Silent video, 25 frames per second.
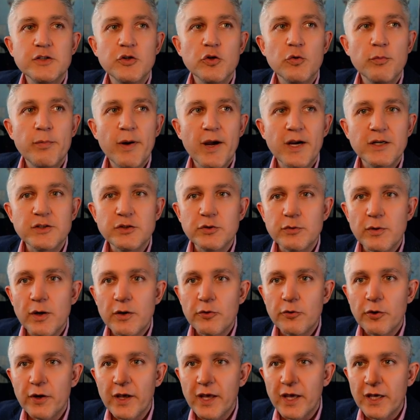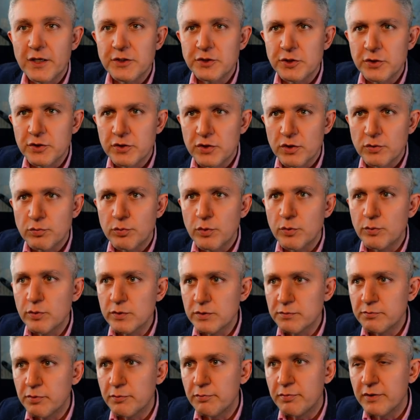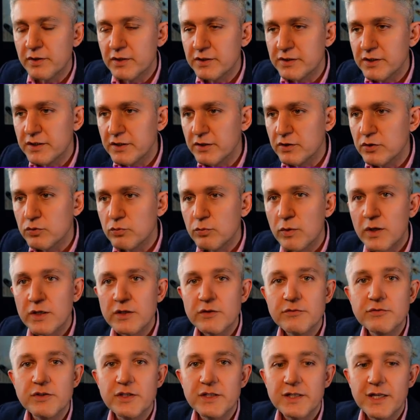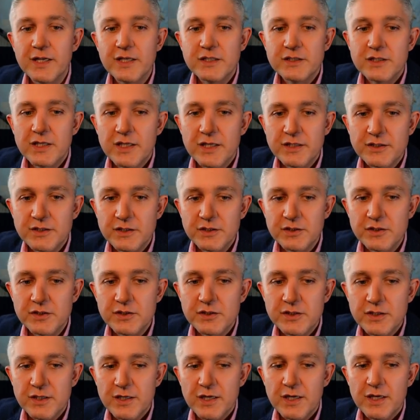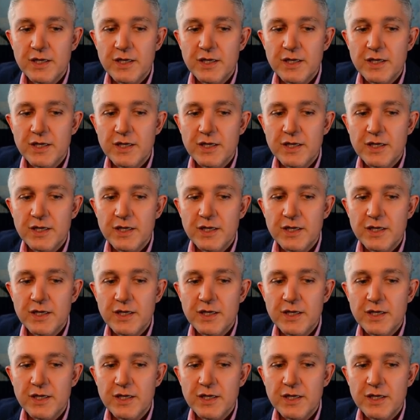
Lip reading: go back to our agent that we will be building in one of the next lessons.